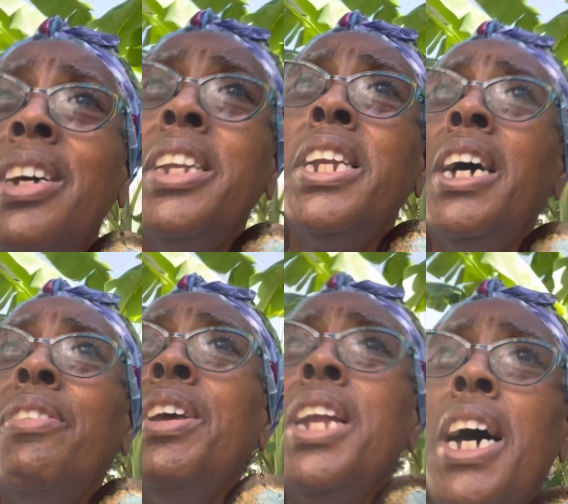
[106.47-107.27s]
Not
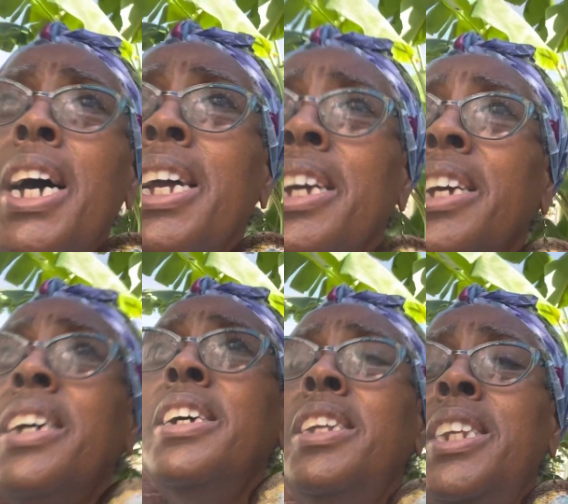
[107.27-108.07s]
that I
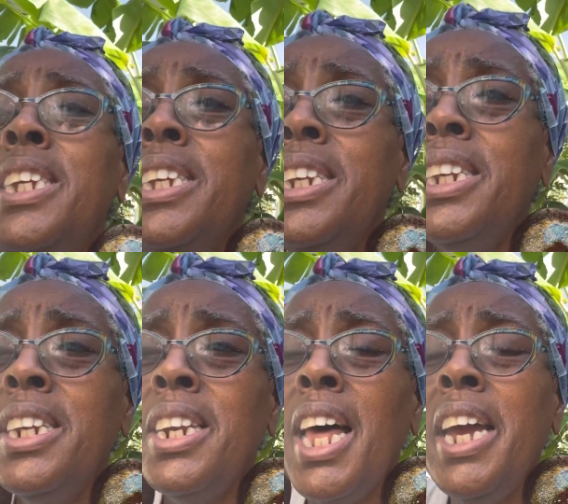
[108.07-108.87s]

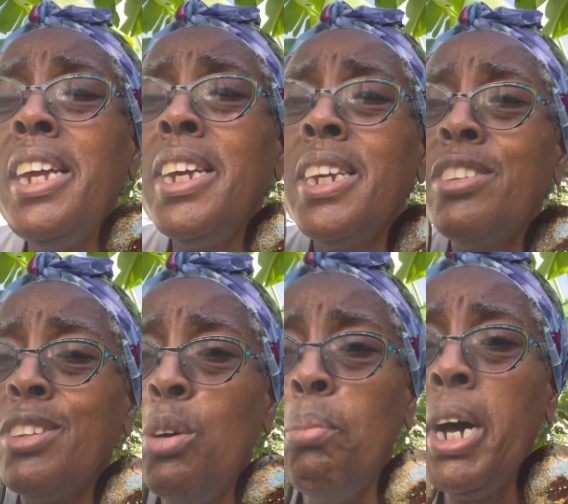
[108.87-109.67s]
didn't like
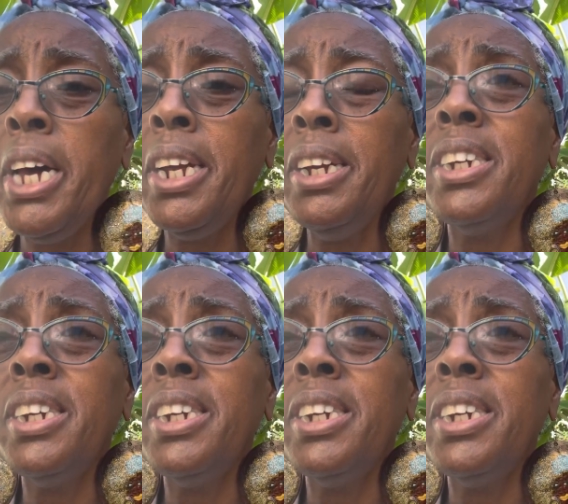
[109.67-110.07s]
somebody.